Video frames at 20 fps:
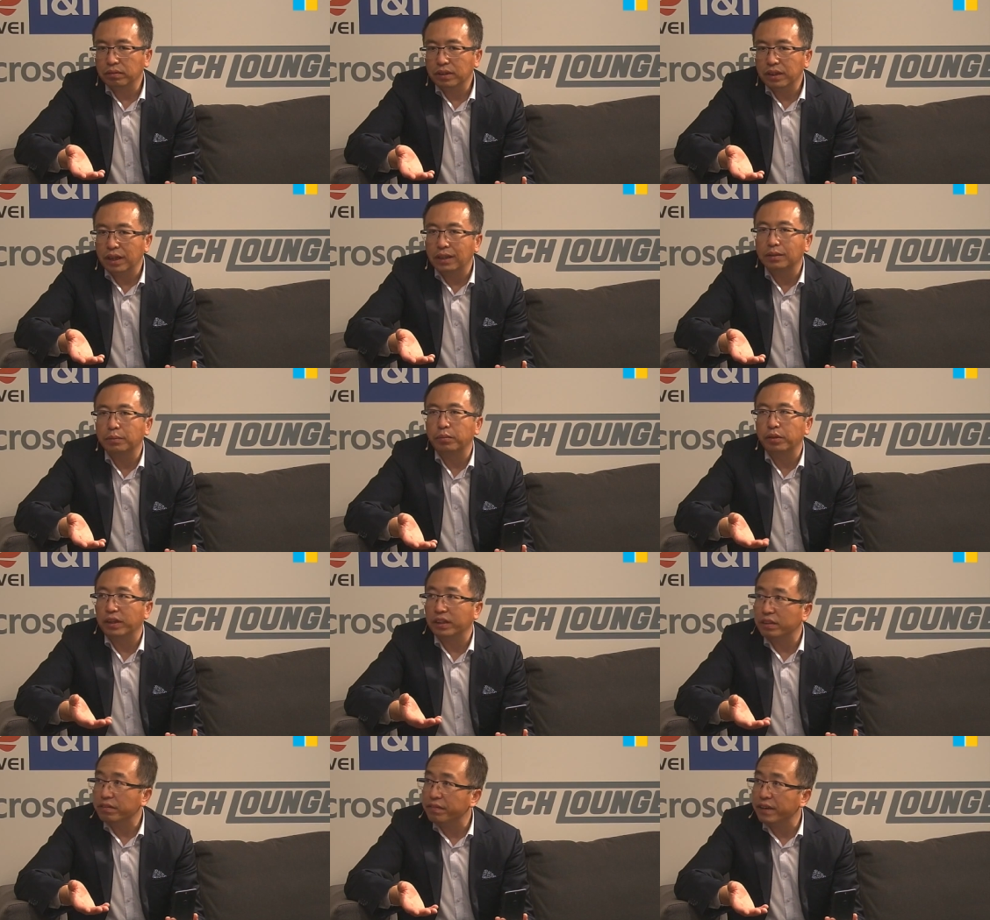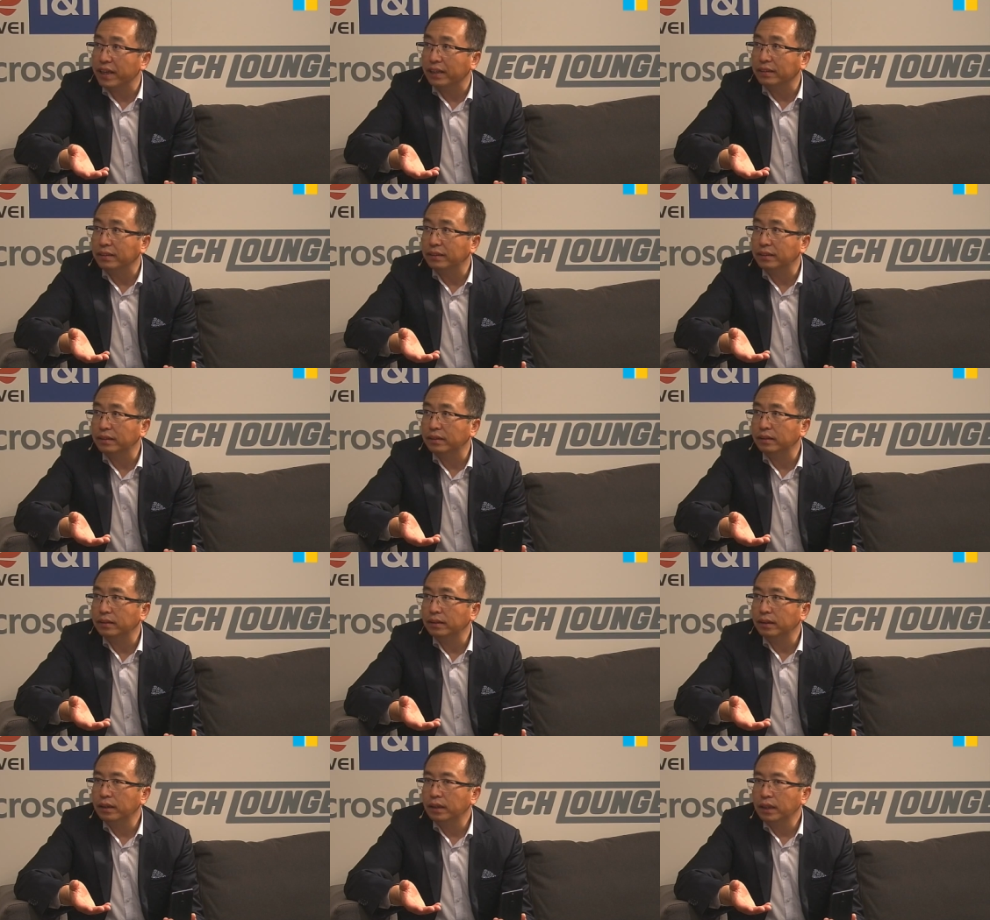customer and
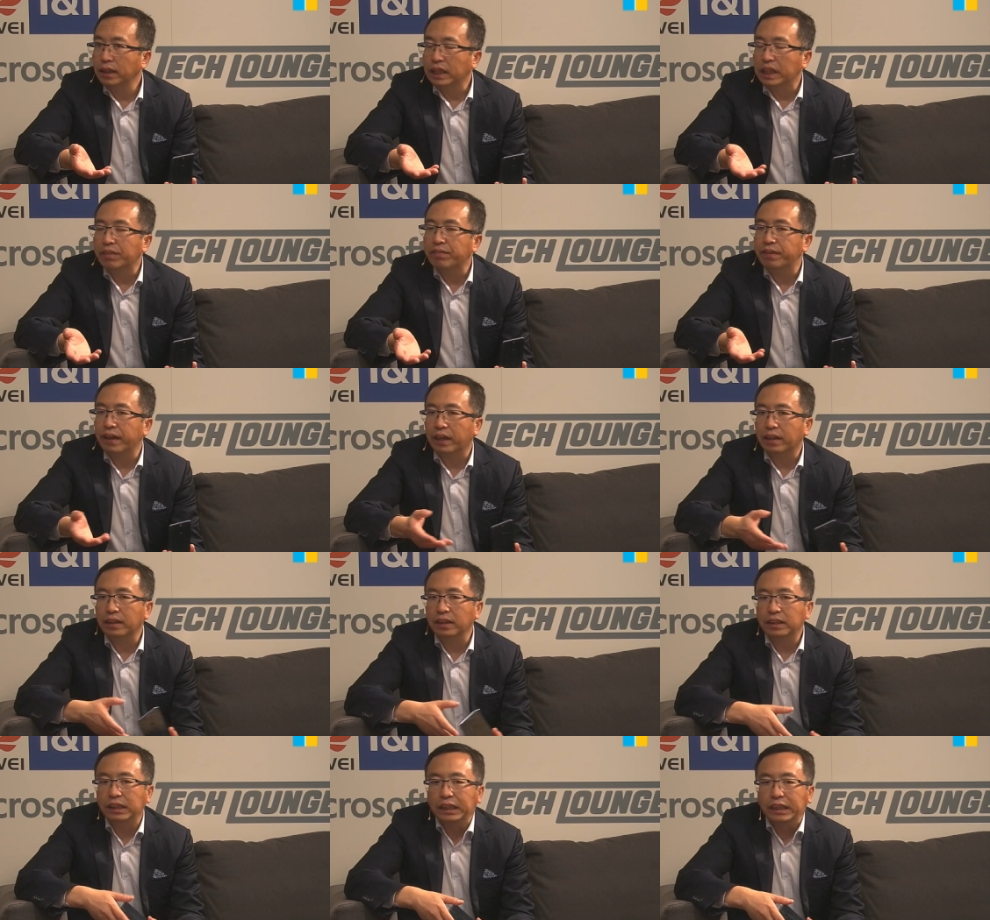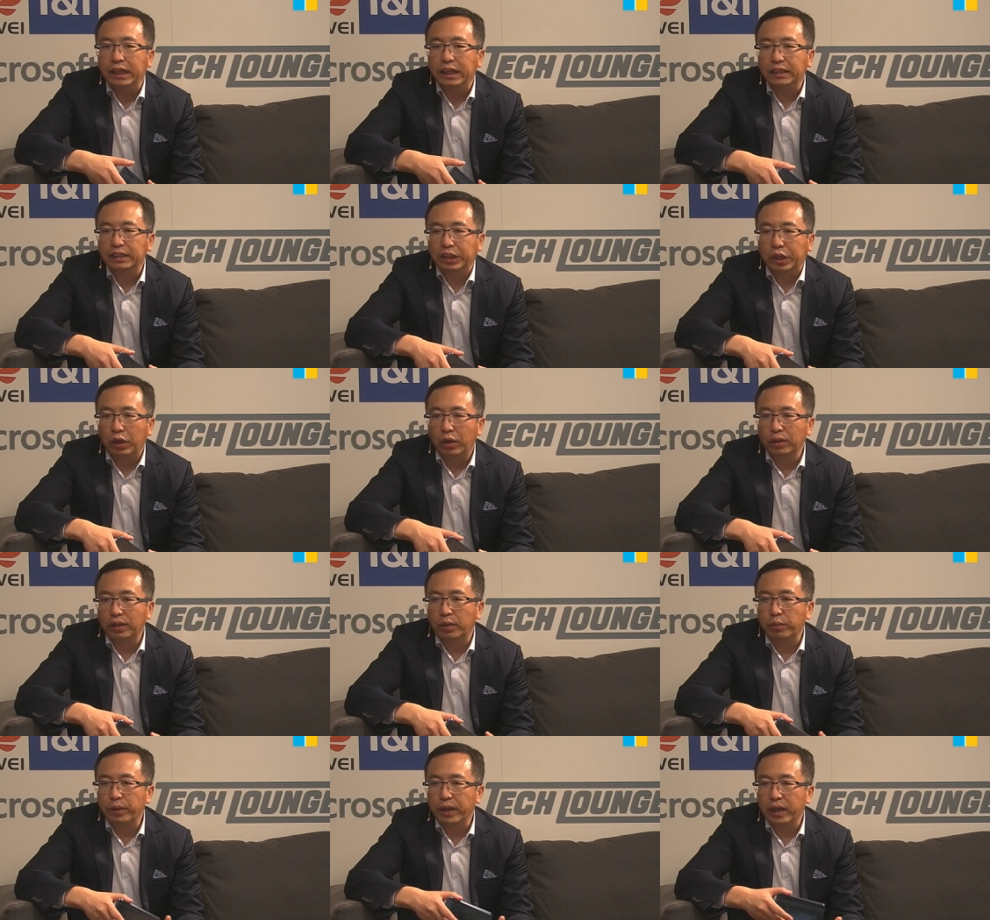fans in fact, today's
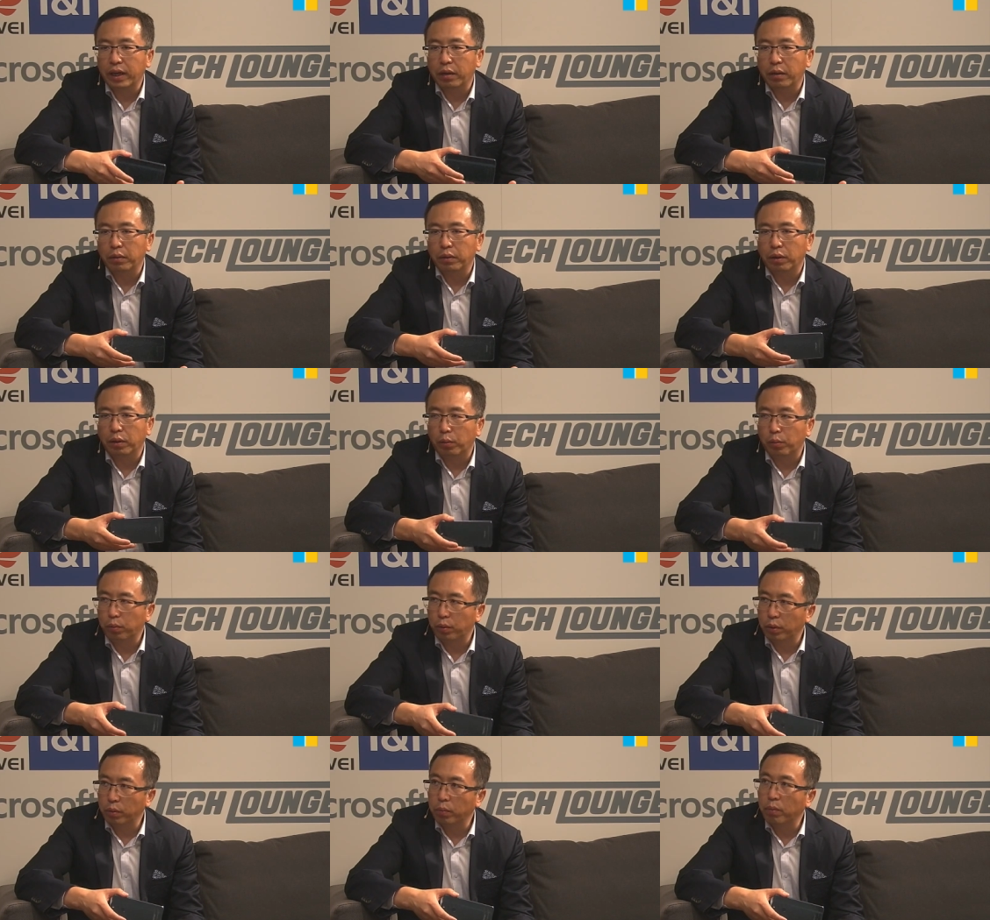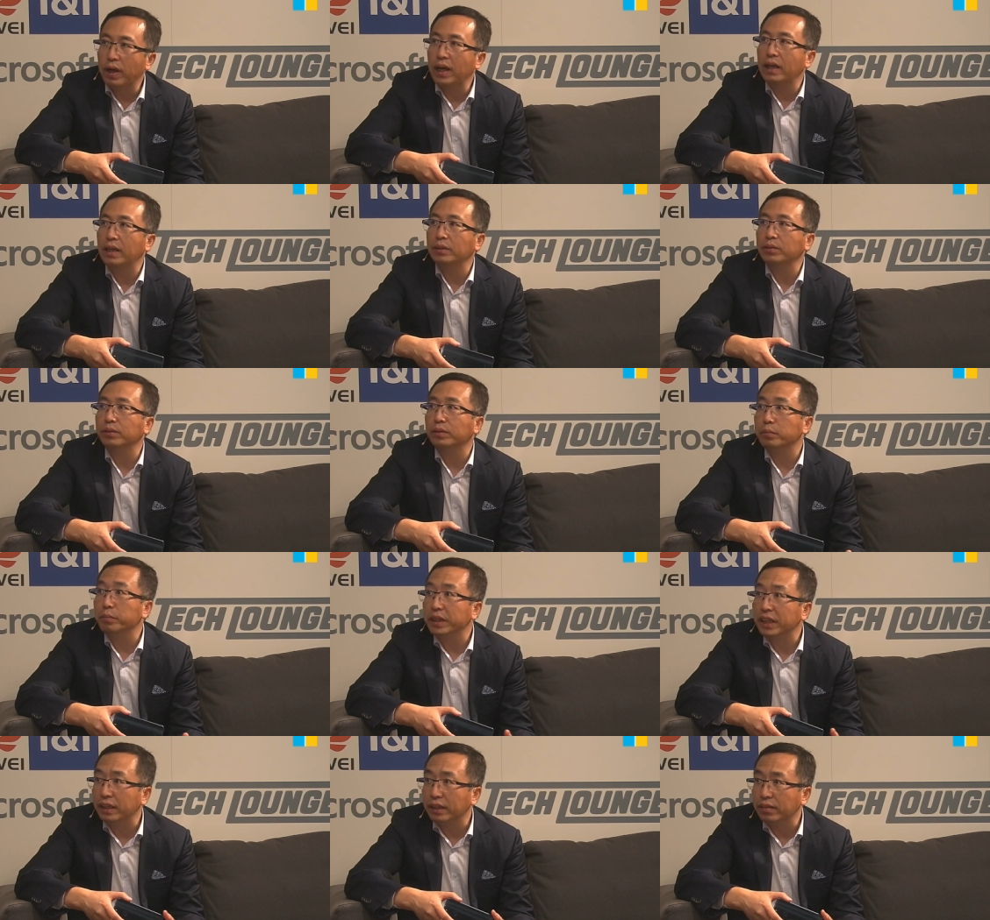honor, we have over 100
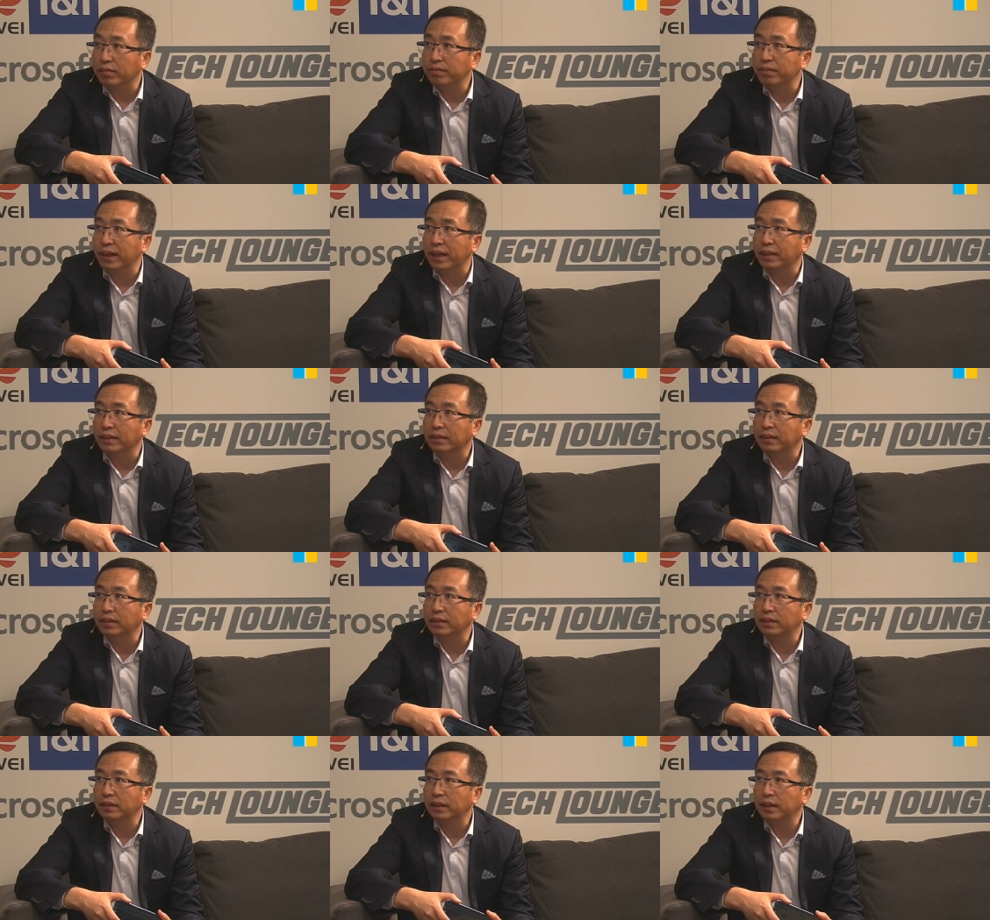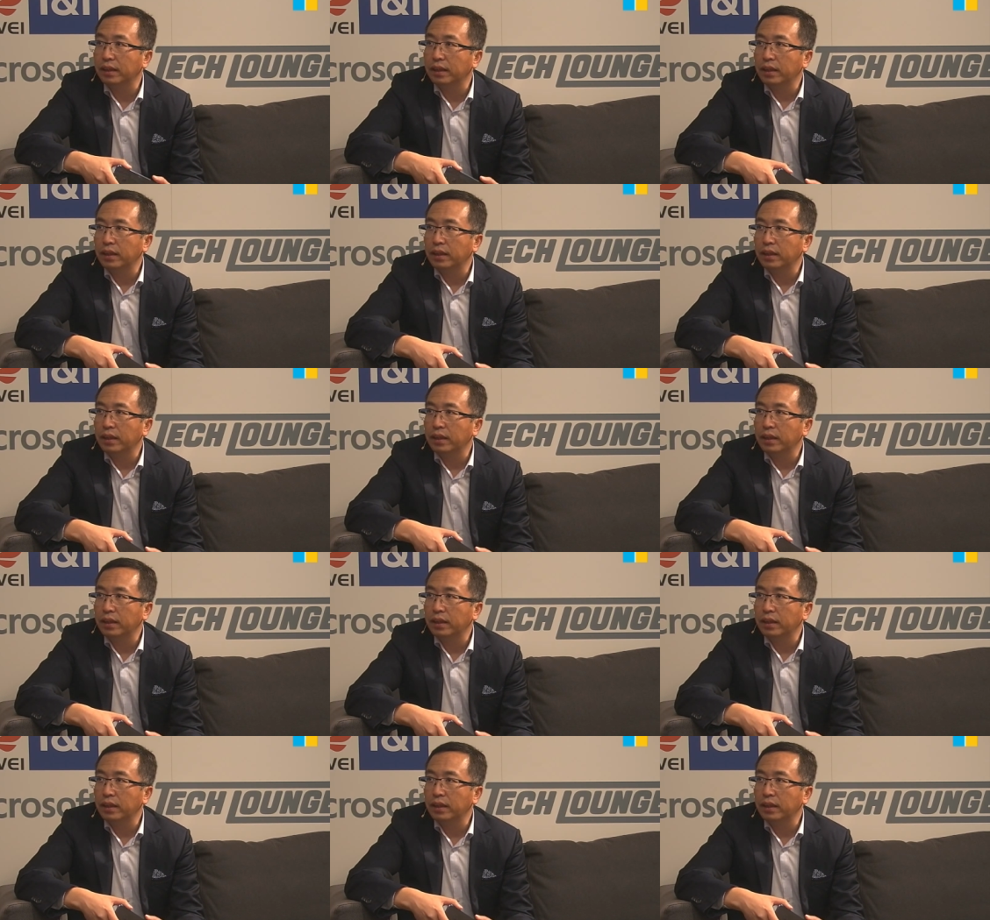million fans.